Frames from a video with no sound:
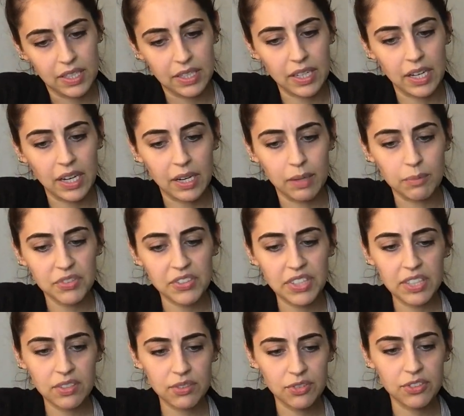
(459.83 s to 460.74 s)
Yeah, I'm
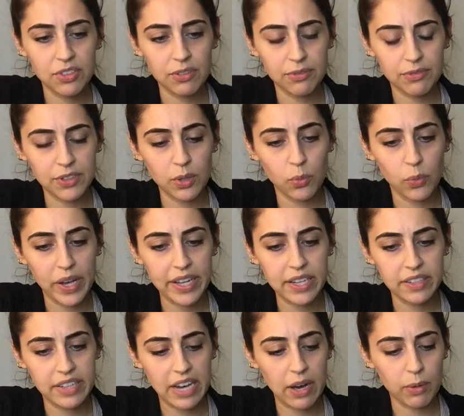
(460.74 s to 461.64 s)
seeing you still feel
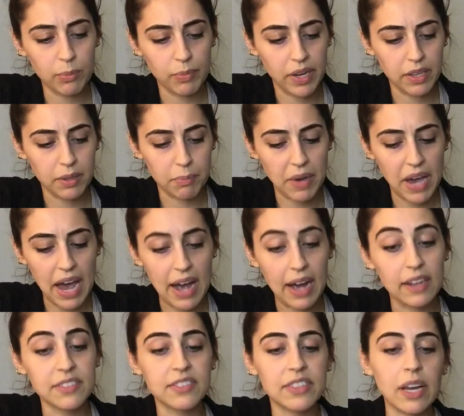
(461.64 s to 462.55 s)
weighed down by the past.